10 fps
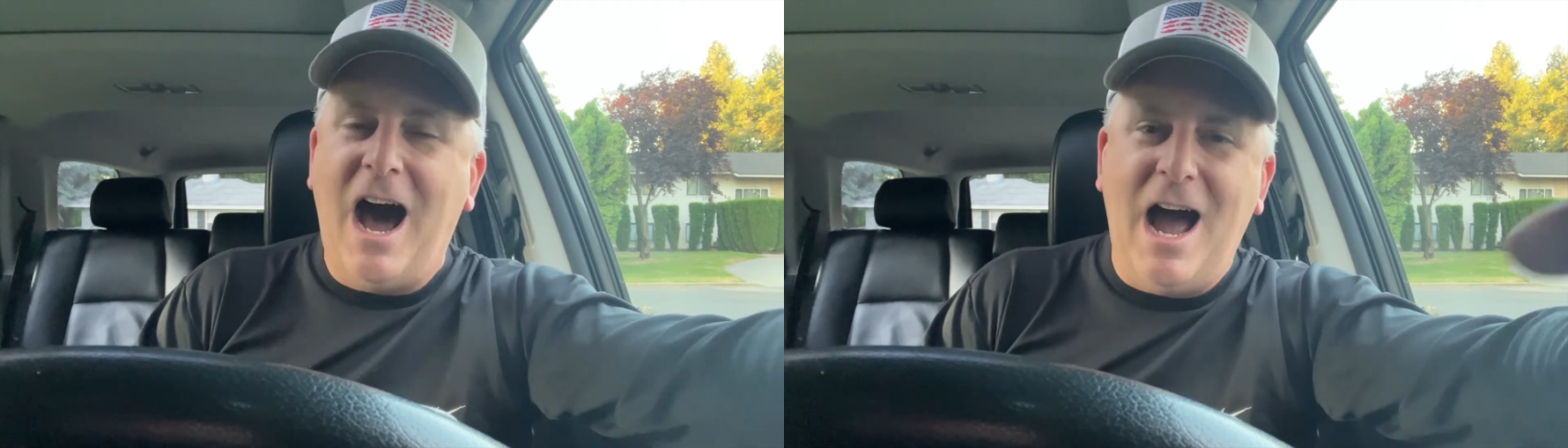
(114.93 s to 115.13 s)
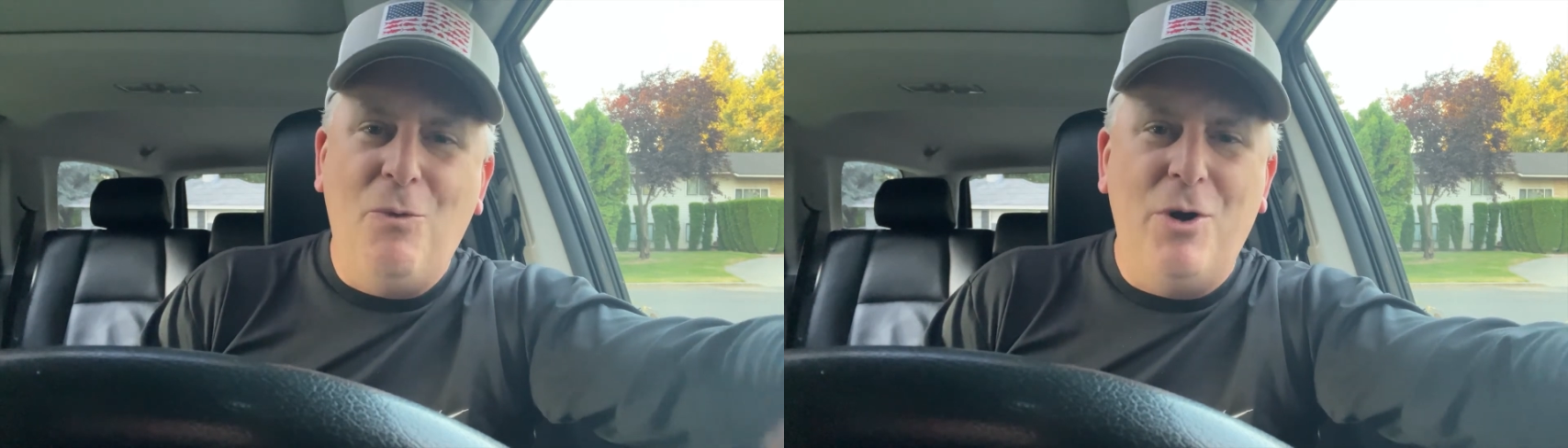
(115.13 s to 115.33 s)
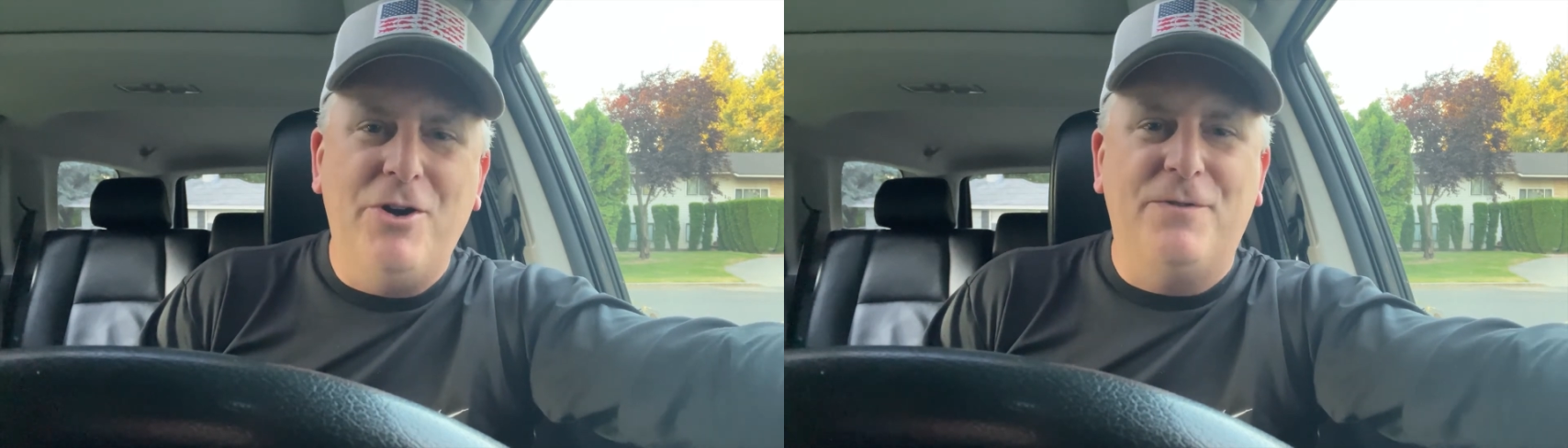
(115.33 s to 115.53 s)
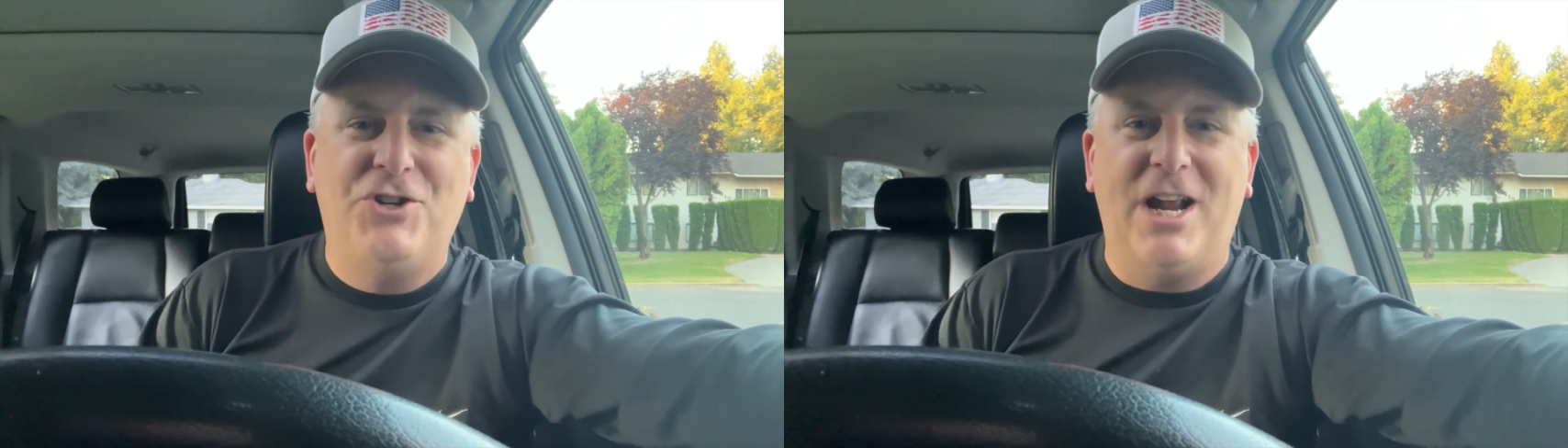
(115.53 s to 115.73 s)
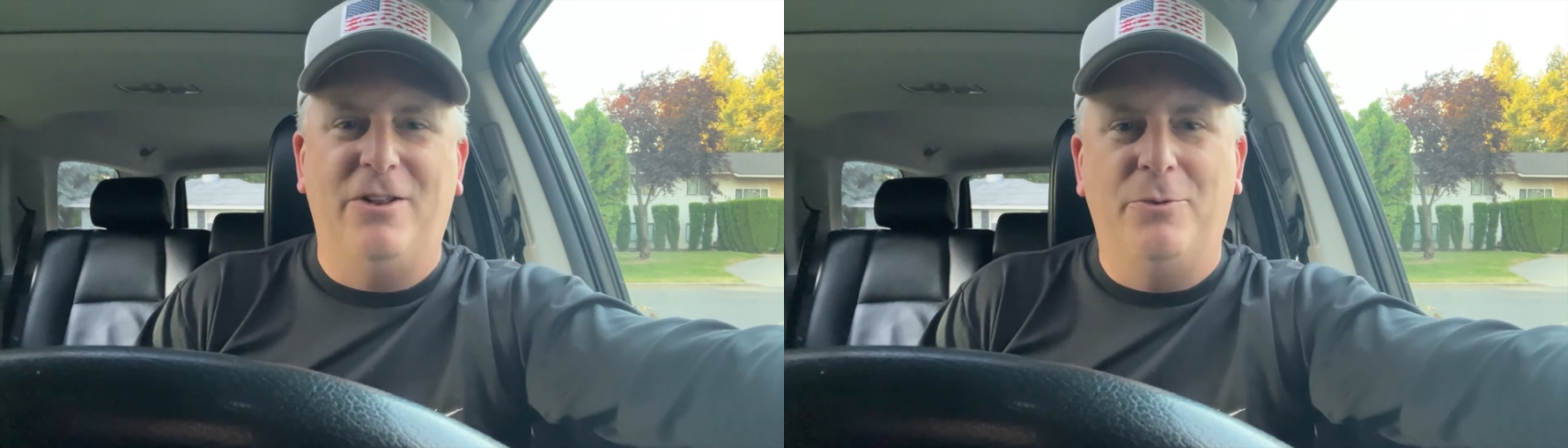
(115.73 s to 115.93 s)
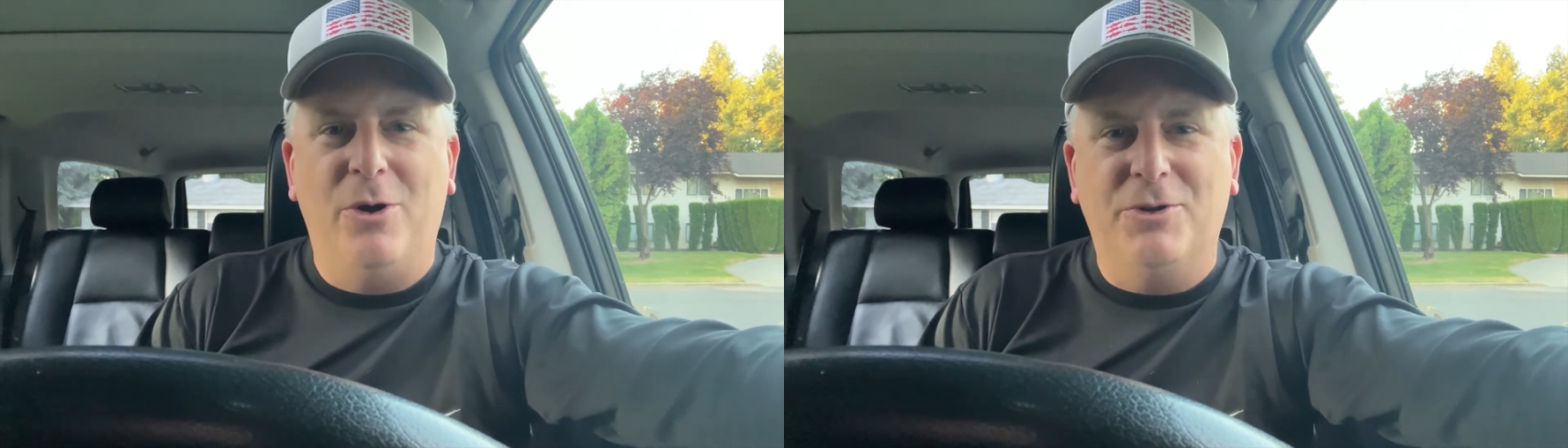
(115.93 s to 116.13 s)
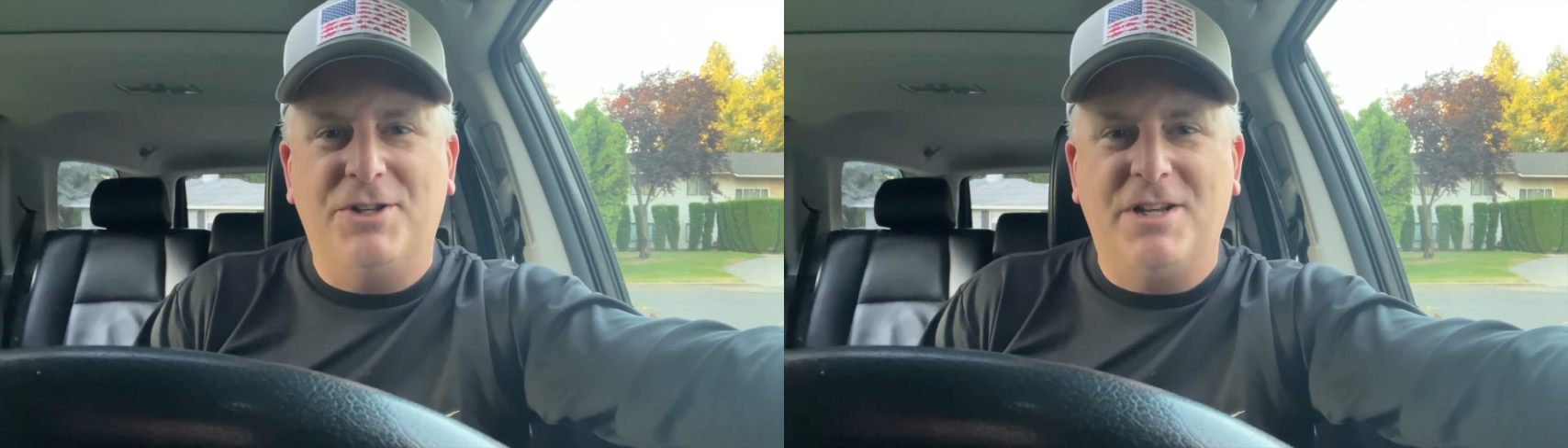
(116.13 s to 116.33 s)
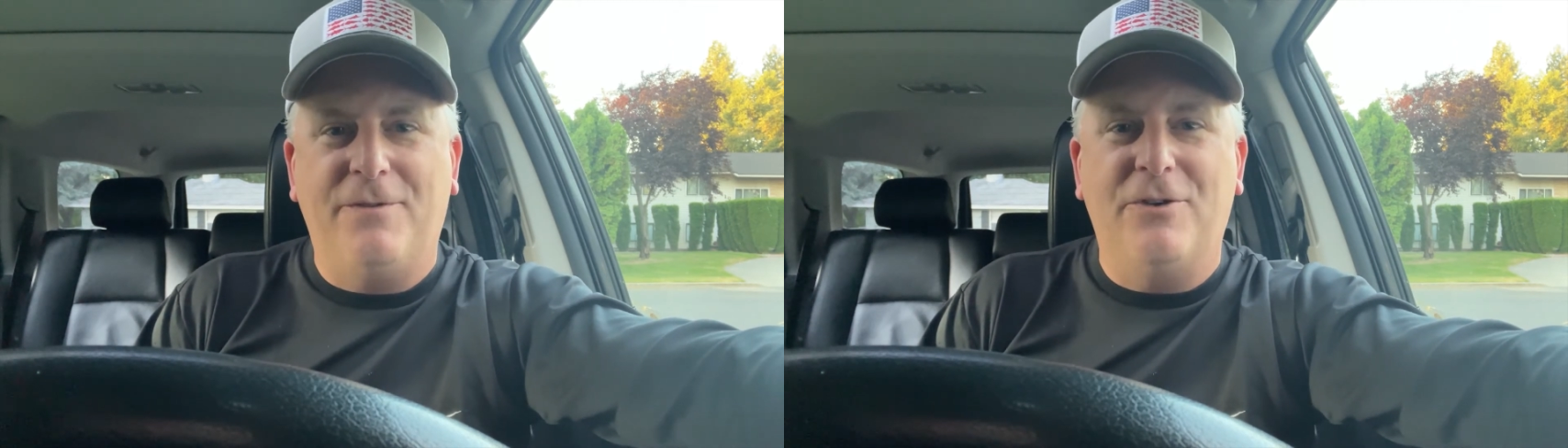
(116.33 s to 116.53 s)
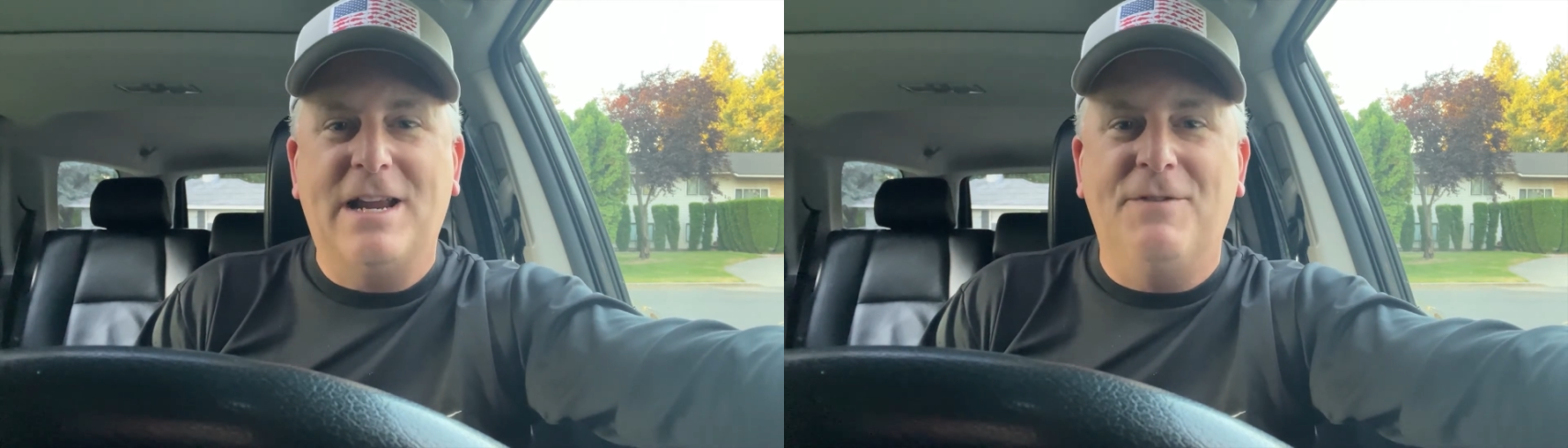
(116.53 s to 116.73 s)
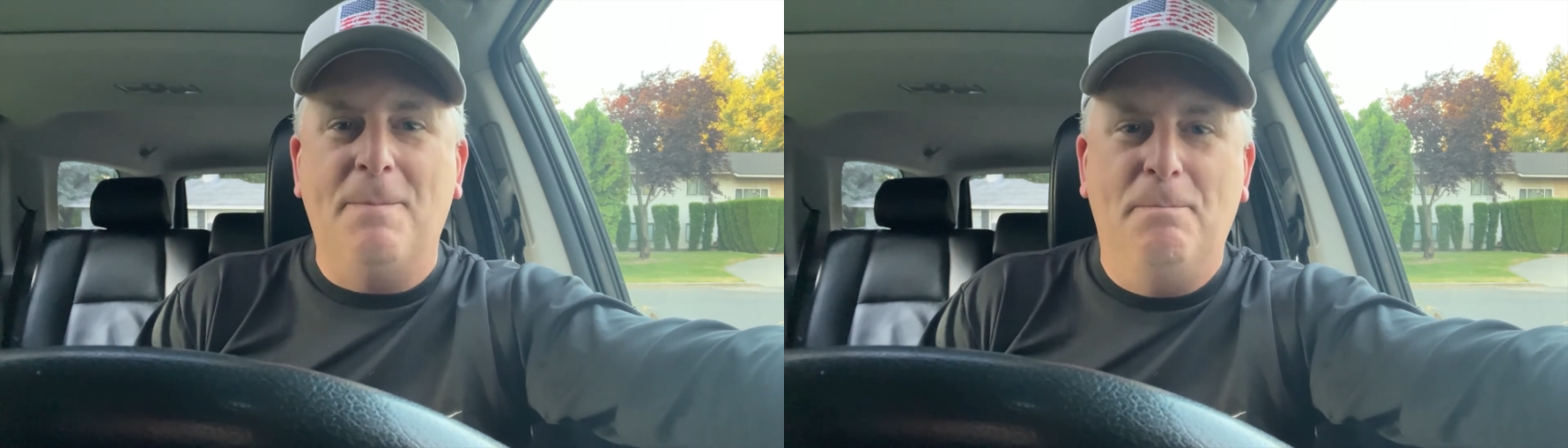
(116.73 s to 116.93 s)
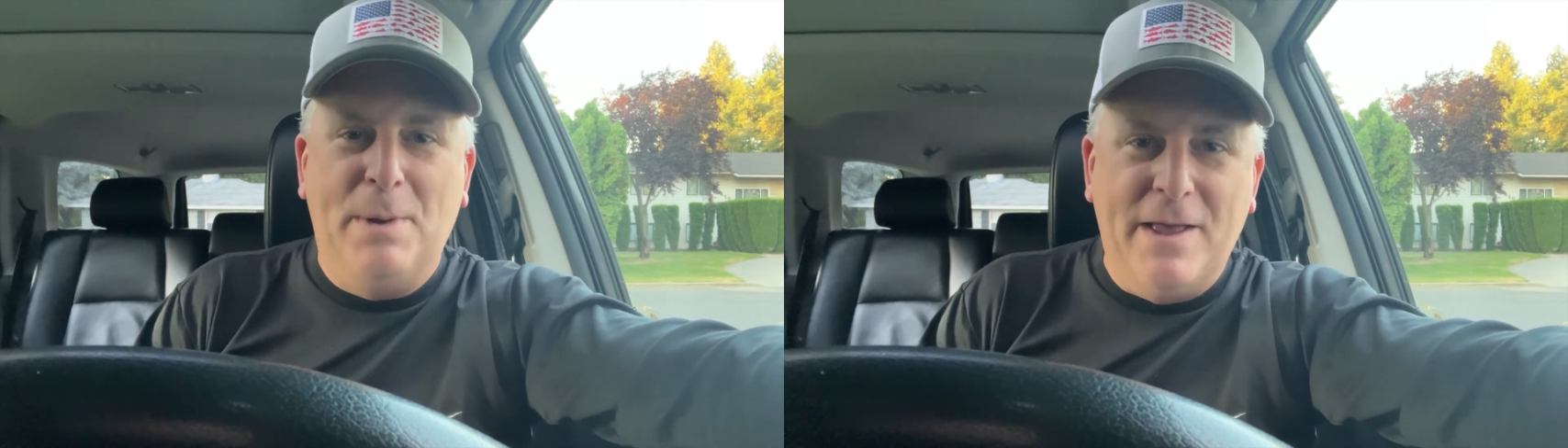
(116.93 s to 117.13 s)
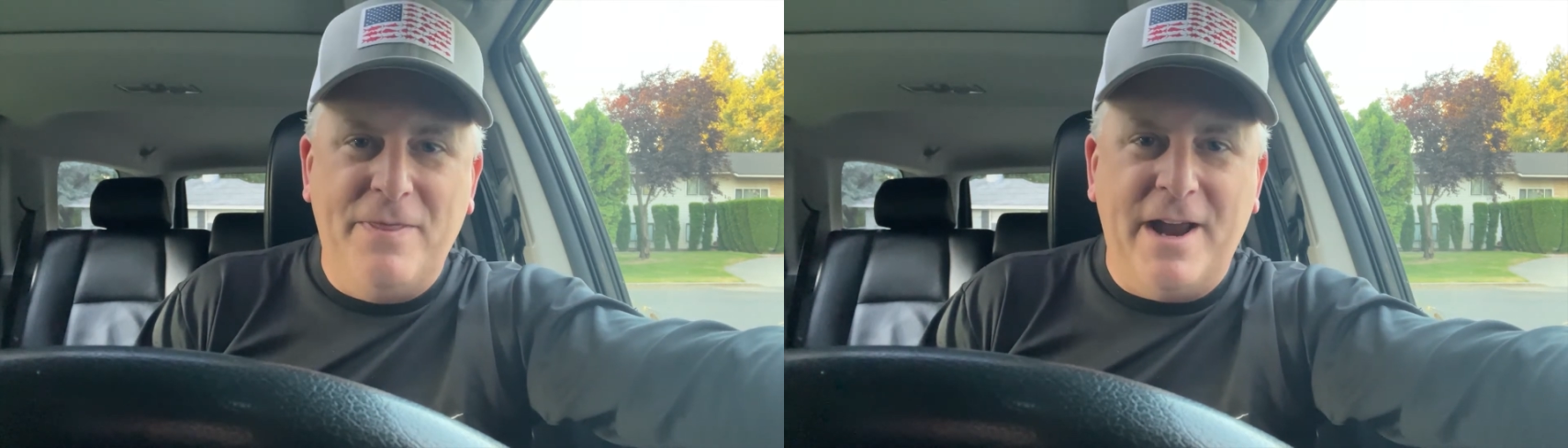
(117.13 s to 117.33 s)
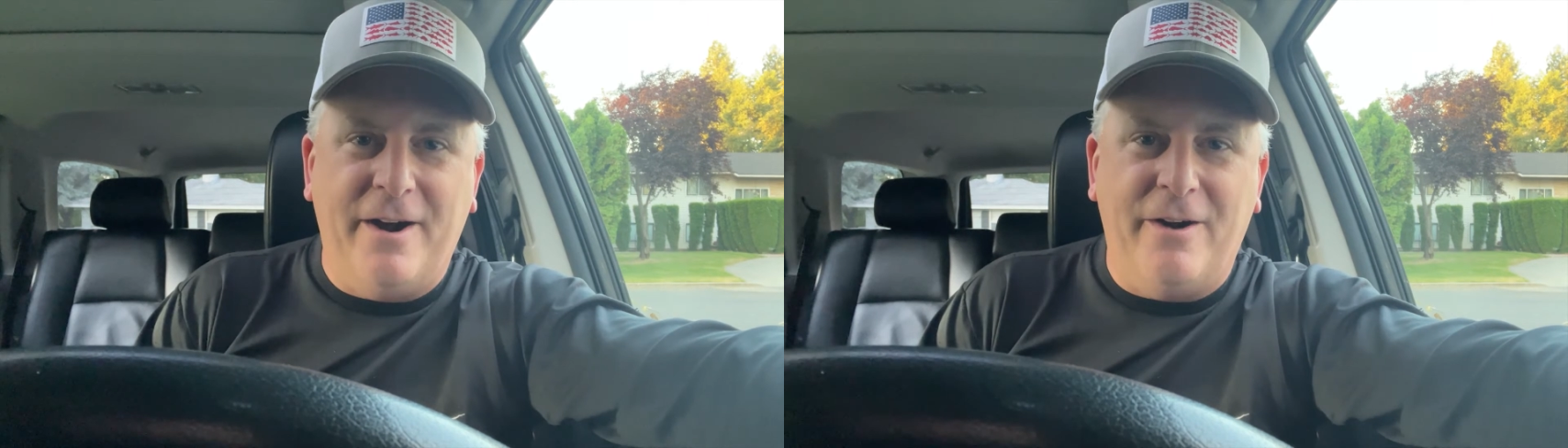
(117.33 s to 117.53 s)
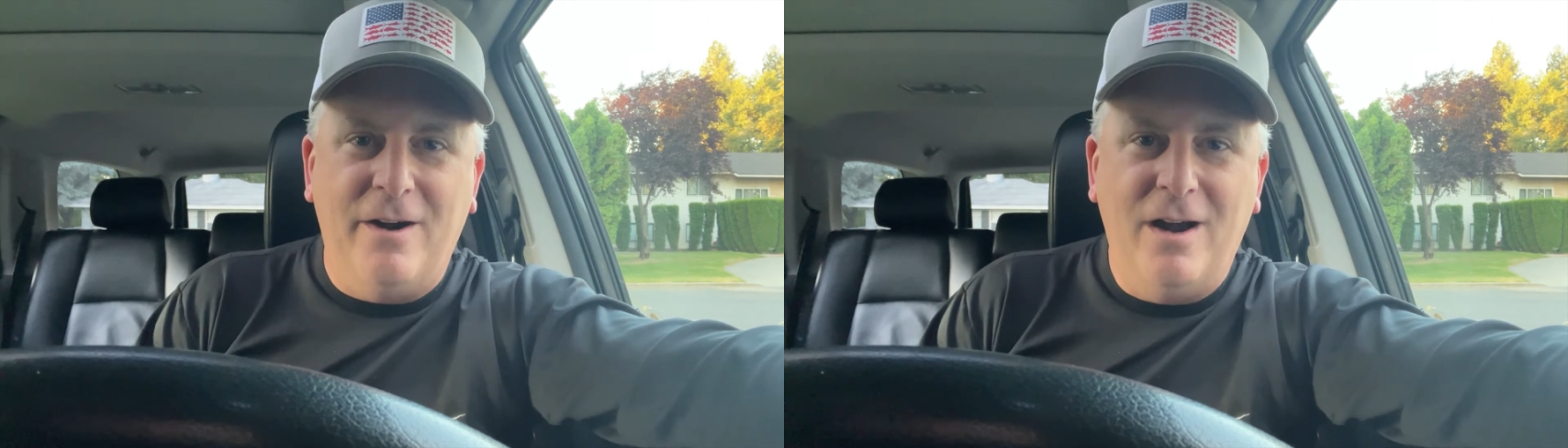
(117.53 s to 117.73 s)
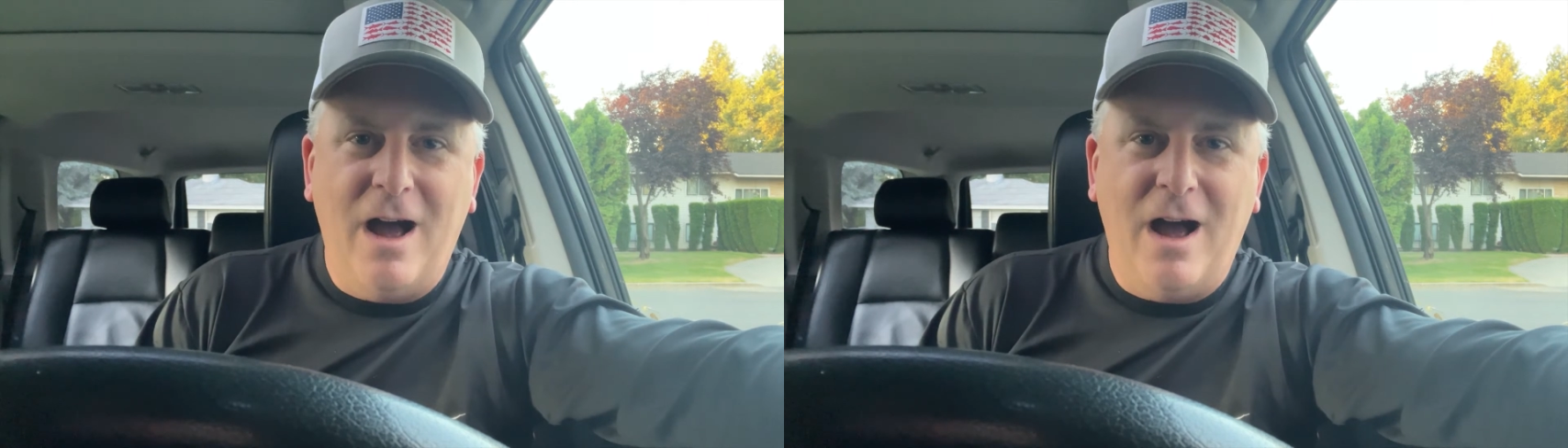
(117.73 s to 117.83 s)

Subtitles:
I wonder if Jalen Rose has ever even been there.